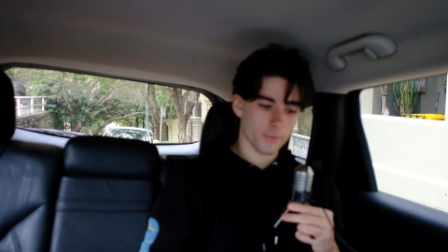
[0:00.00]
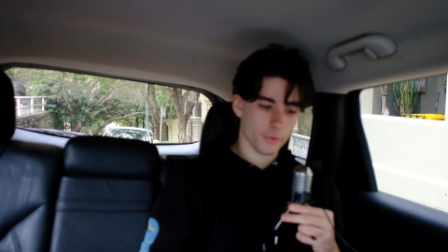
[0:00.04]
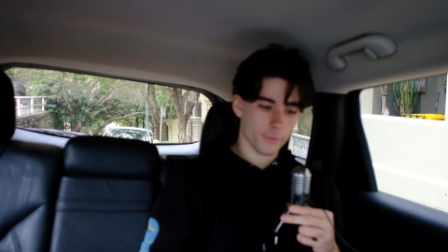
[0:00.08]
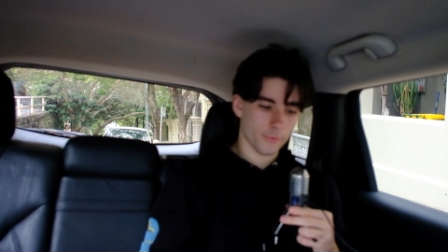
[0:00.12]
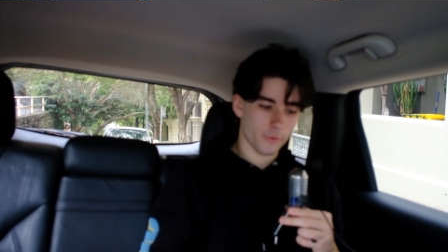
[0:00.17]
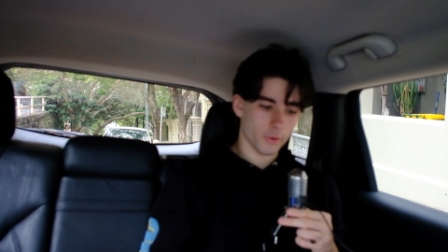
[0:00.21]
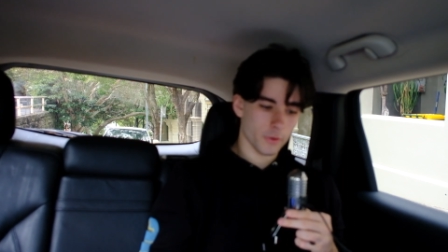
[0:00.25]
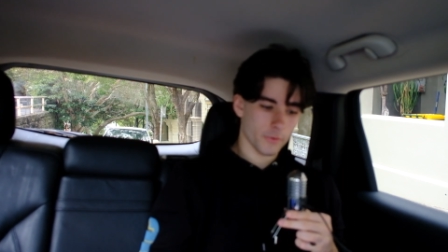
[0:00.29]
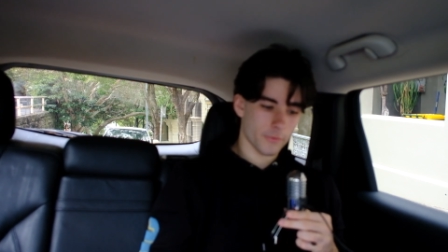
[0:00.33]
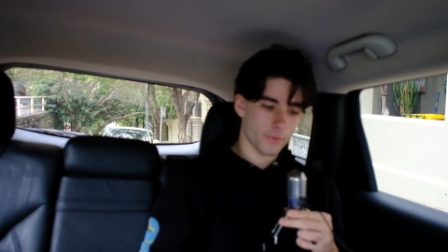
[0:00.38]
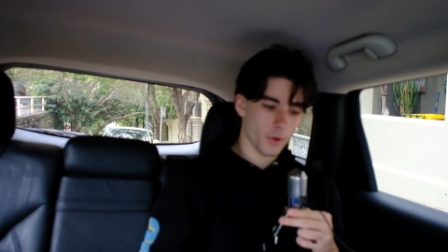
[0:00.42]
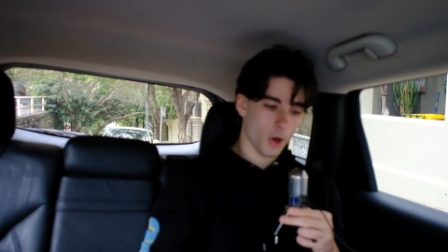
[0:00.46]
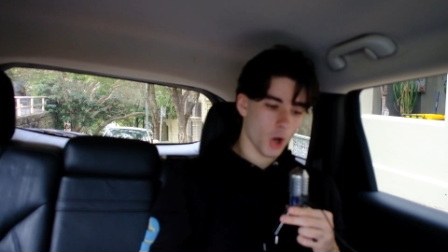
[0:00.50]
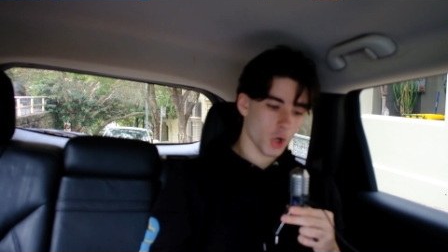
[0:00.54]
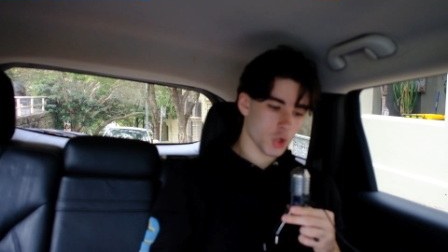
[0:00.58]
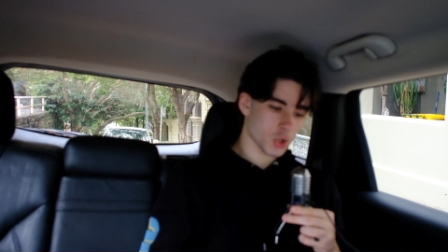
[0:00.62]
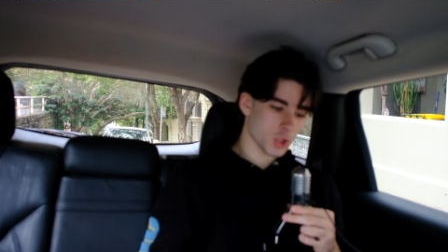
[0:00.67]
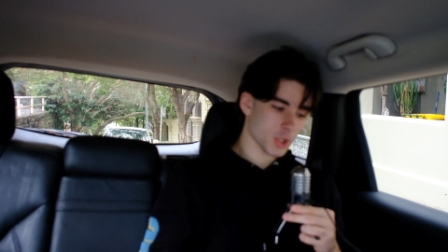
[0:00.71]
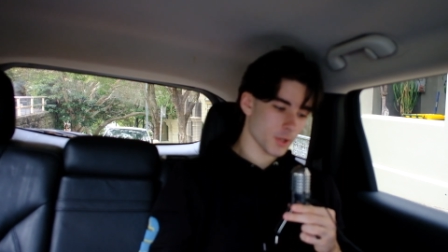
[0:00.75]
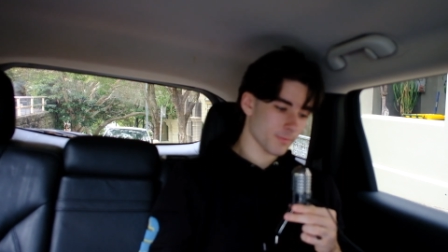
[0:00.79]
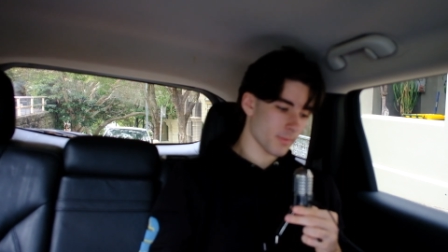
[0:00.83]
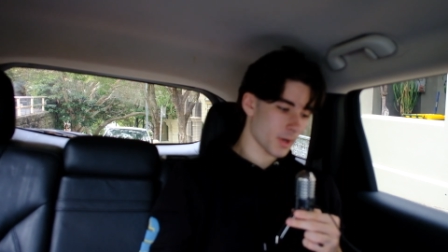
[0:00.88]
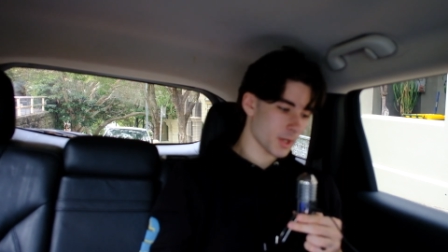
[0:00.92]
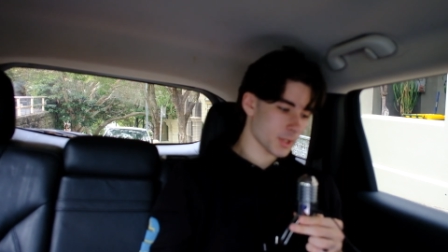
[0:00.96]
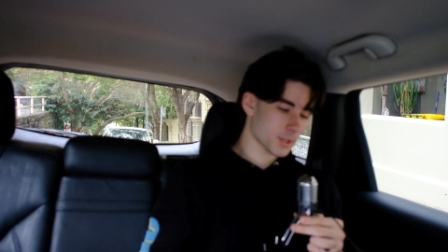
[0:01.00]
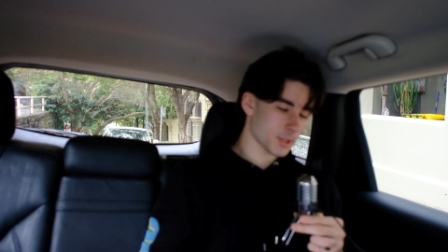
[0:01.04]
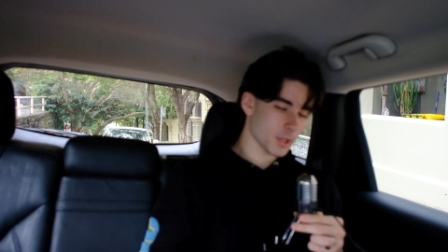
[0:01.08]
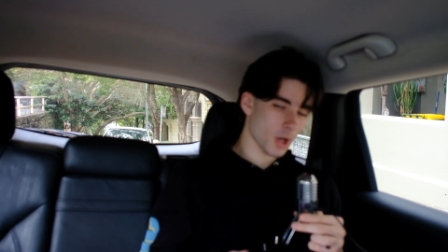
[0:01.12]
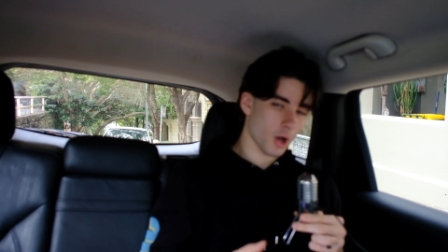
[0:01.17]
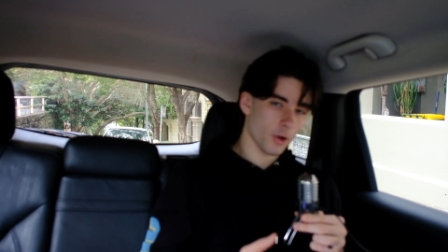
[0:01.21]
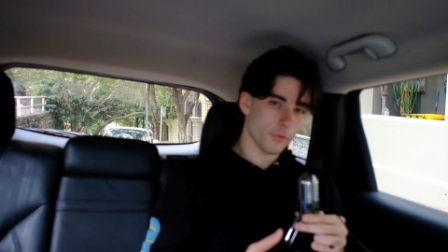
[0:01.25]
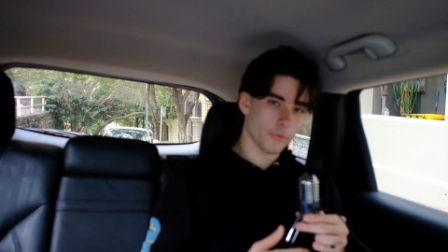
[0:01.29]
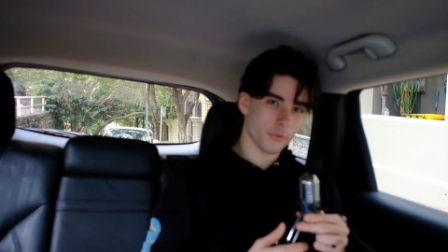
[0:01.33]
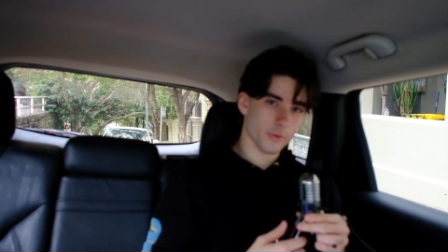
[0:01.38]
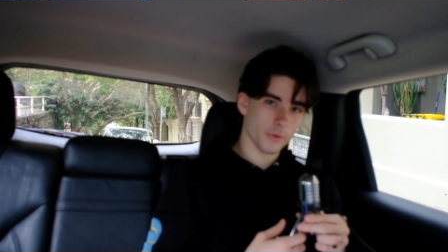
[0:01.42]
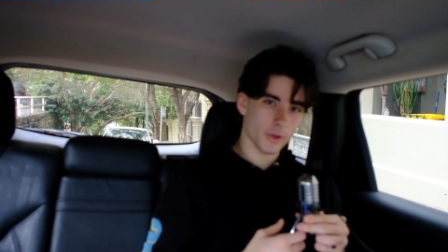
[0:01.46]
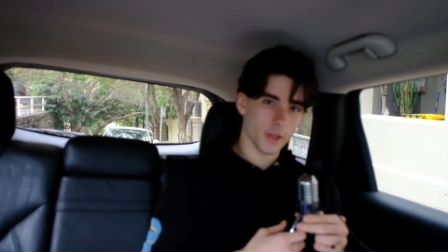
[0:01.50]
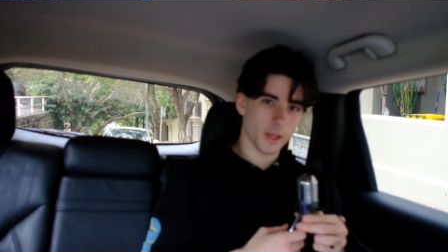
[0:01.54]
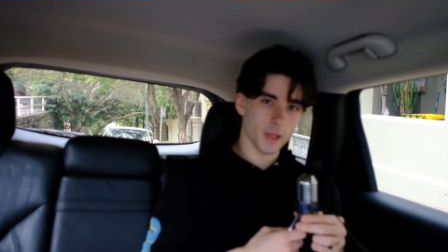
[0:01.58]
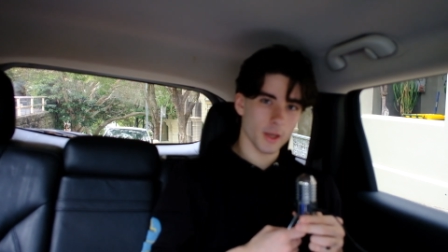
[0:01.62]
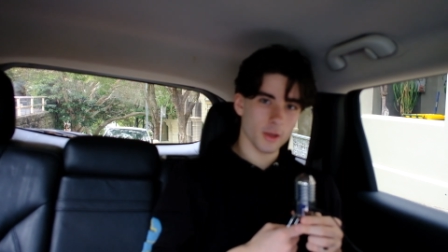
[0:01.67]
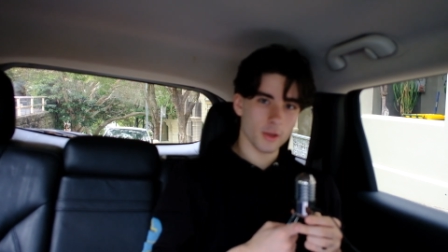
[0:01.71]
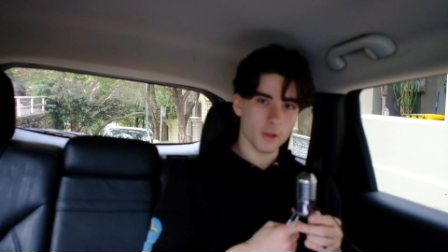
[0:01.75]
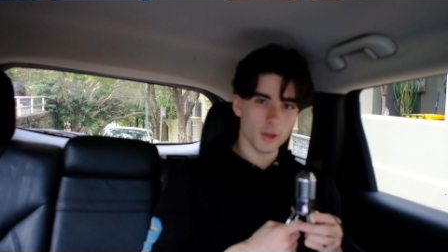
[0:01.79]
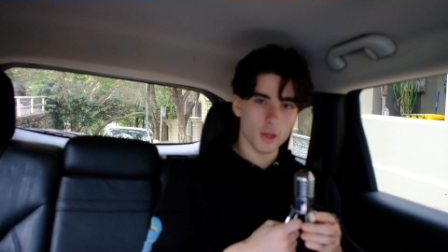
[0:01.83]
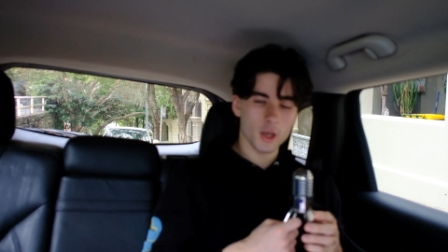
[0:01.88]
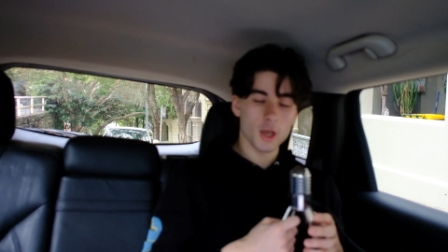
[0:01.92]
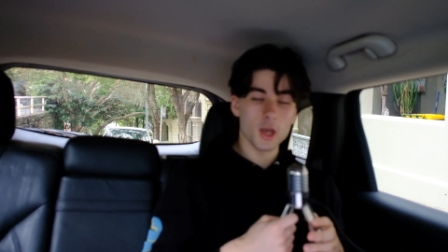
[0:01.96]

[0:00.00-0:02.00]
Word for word: off a few versions of myself here,